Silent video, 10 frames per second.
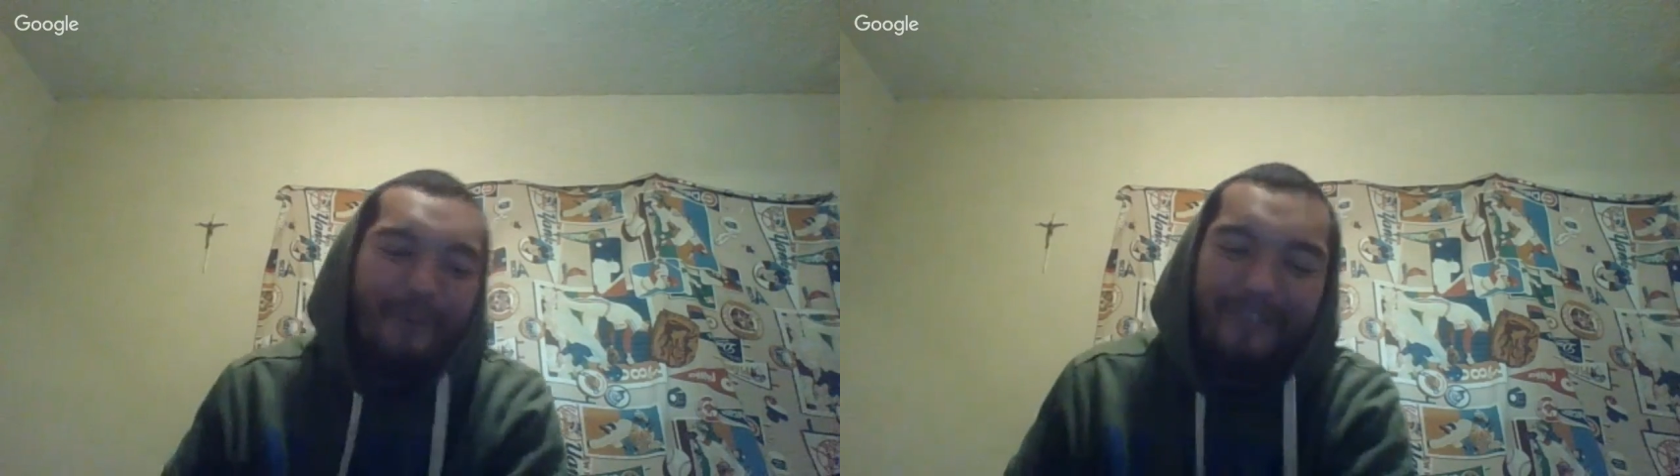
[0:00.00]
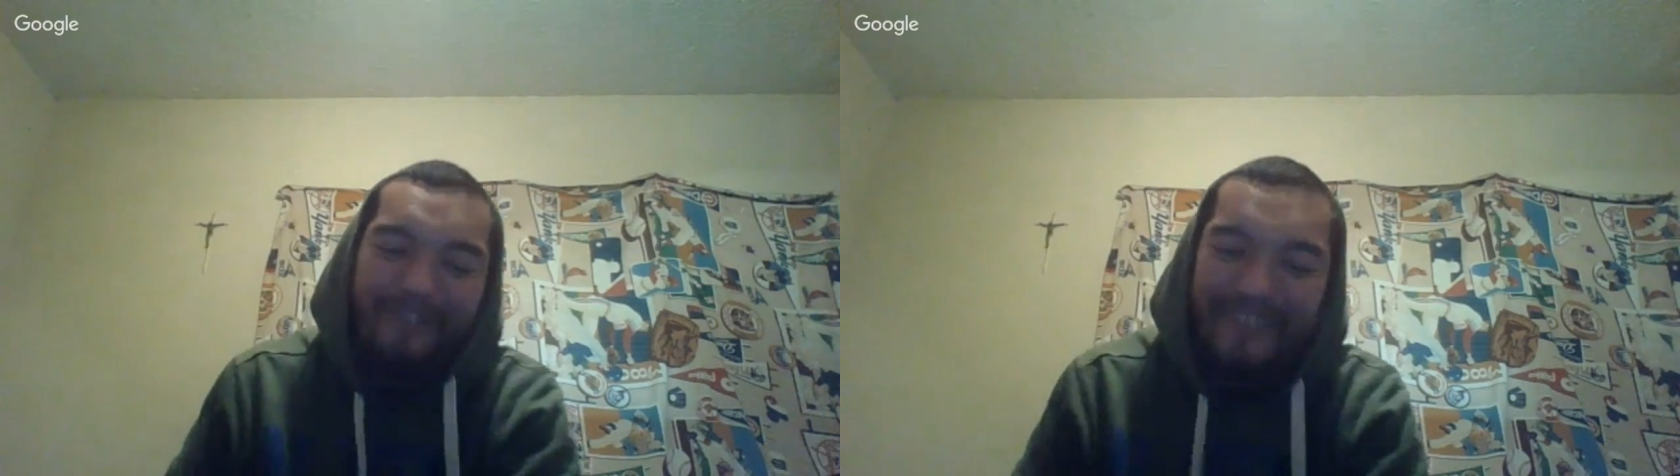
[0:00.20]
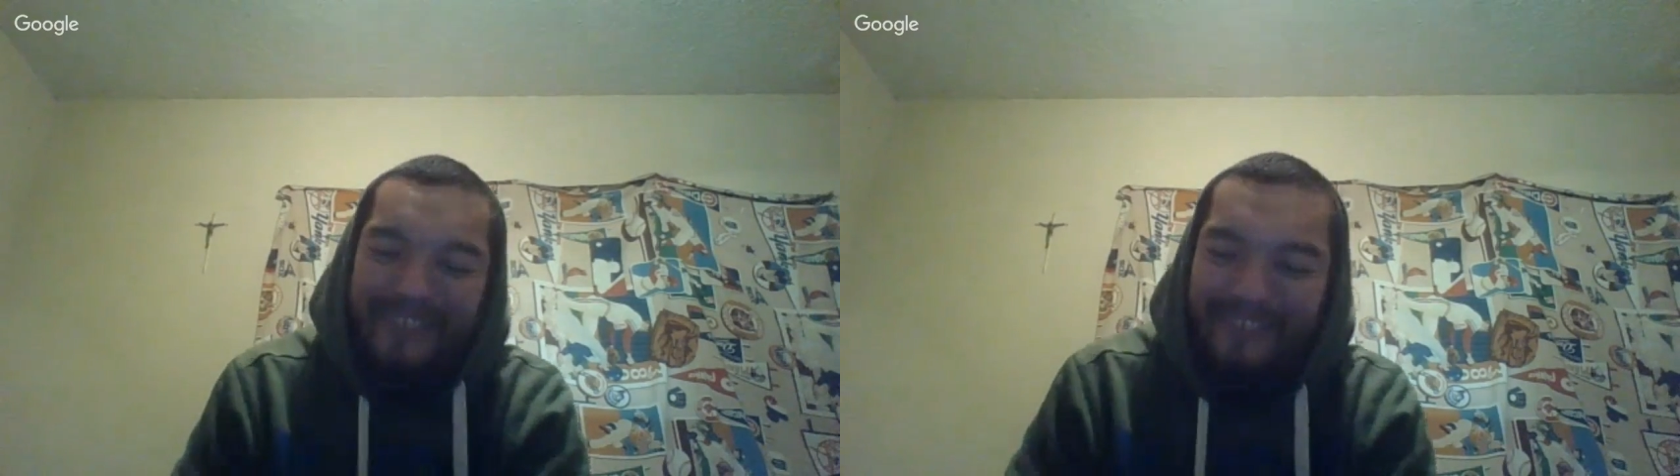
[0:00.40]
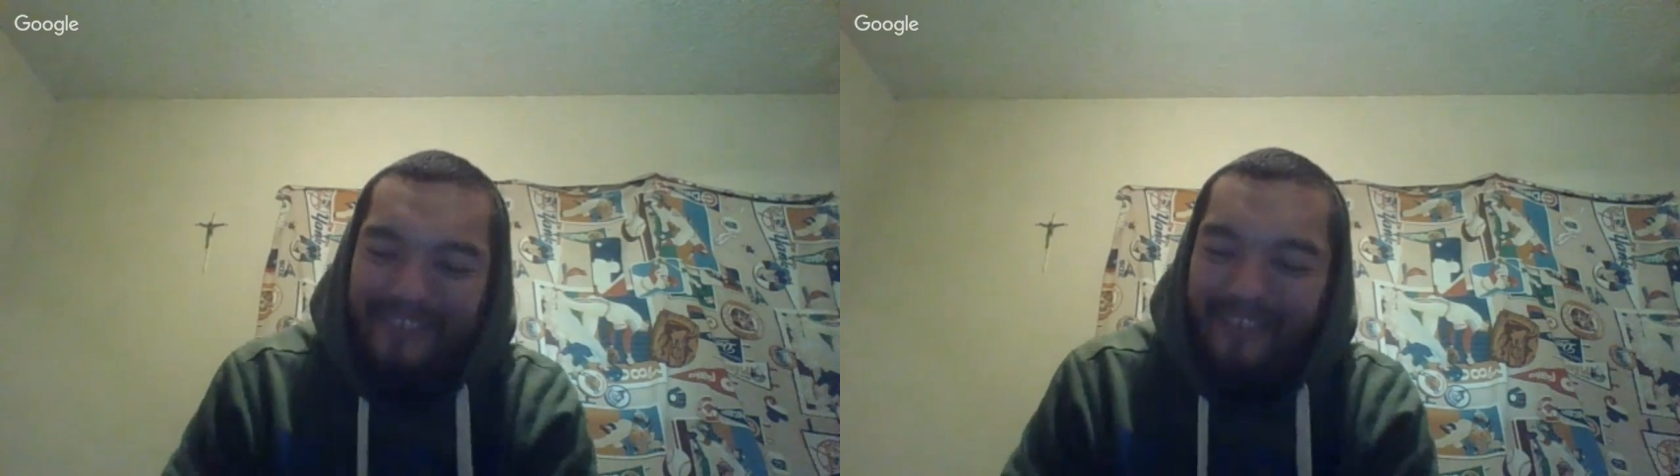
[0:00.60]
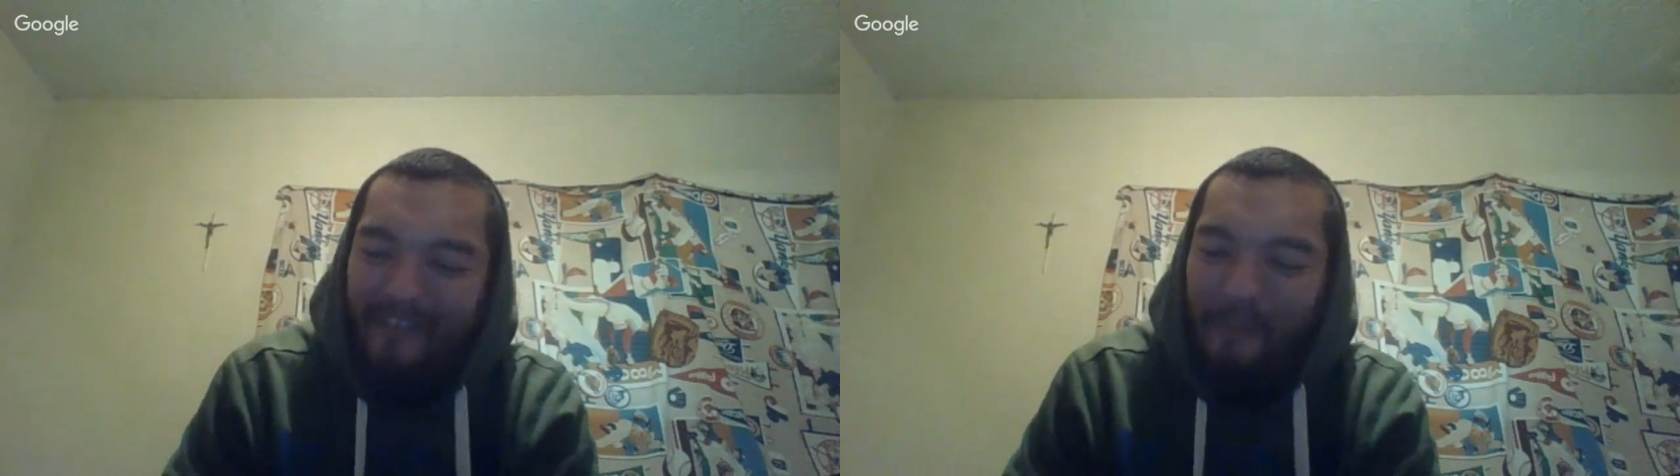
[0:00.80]
It's just like,
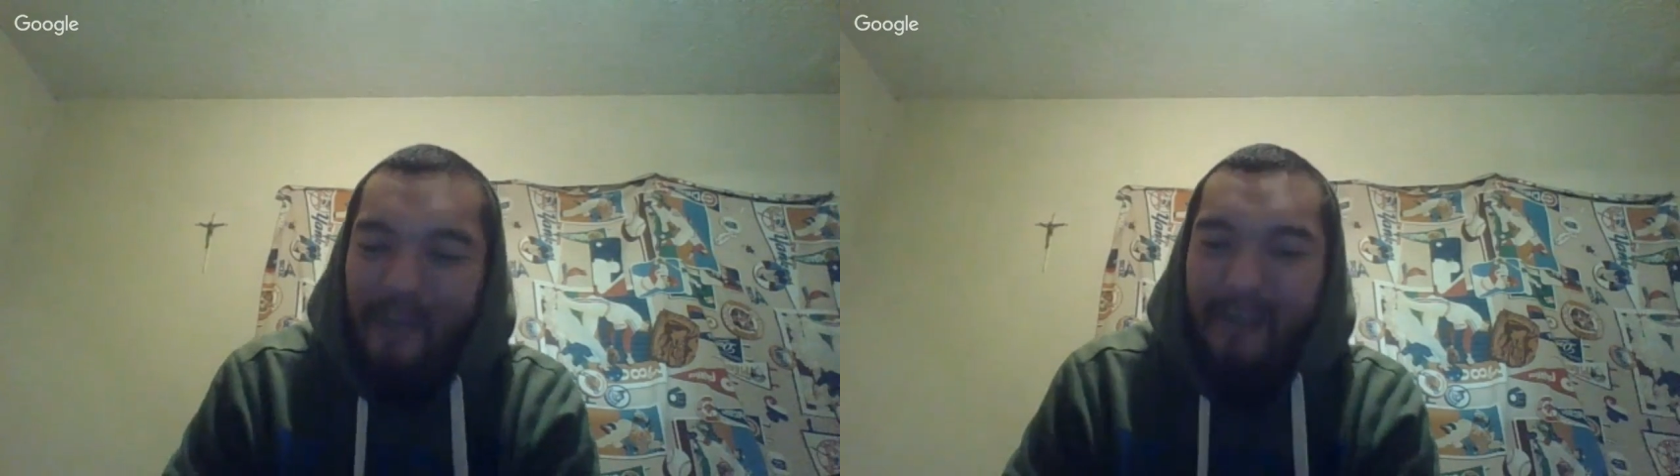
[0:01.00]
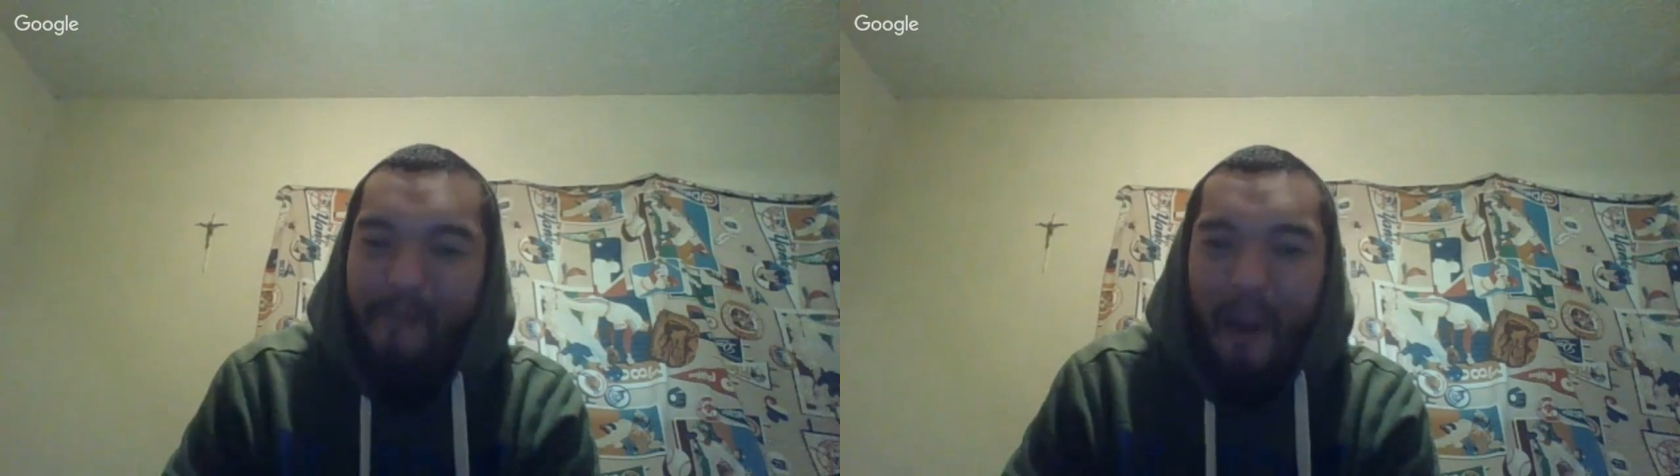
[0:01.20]
super hit, wait,